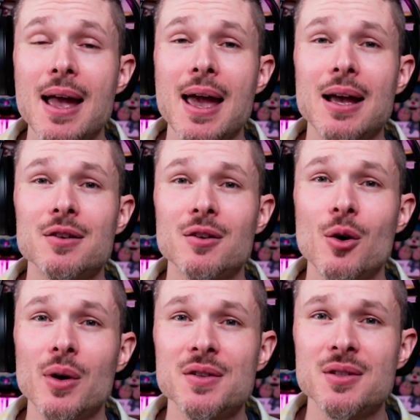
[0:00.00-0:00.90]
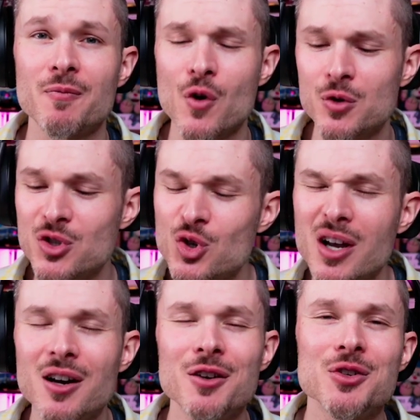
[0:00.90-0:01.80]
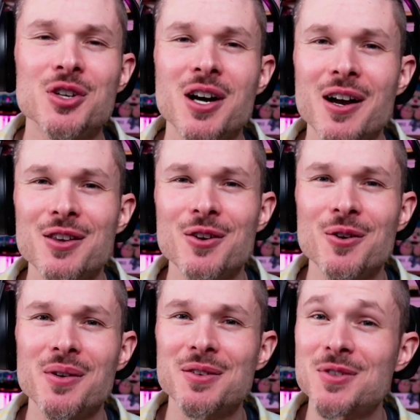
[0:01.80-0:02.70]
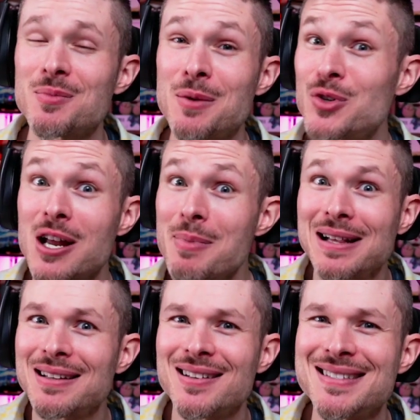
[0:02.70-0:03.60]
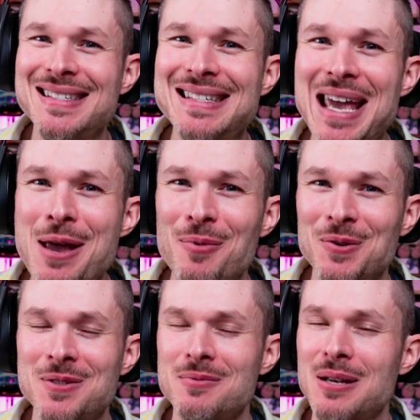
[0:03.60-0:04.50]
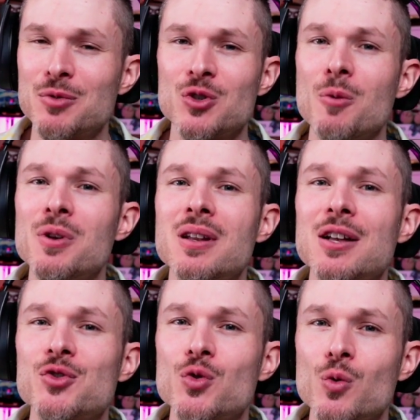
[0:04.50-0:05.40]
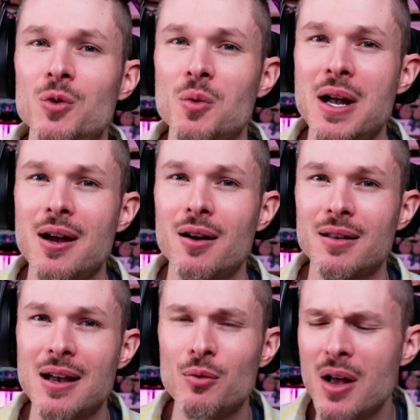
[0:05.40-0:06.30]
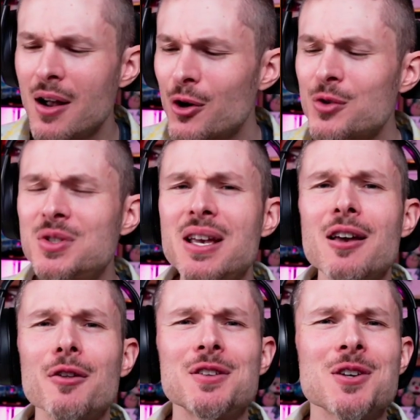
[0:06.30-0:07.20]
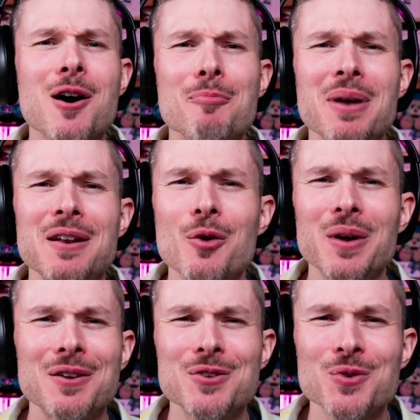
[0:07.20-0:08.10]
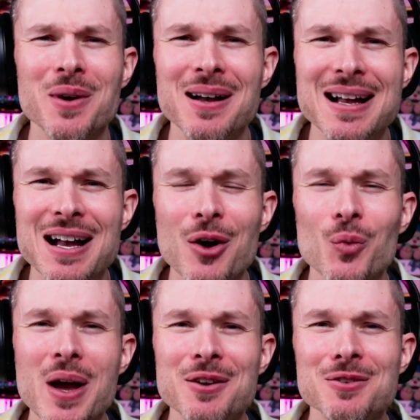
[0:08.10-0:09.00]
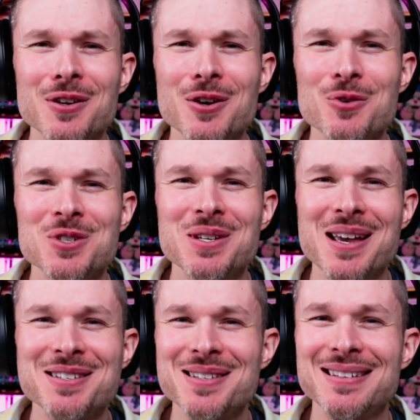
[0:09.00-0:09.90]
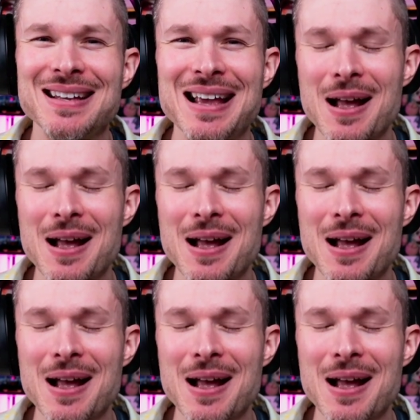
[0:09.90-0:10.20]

And you know what? Some folks are trying to undercut you. You know, sometimes you got to be a little unstable. Sometimes show them you're not screwing around. I heard tale that Tom Petty went into a, a record negotiation.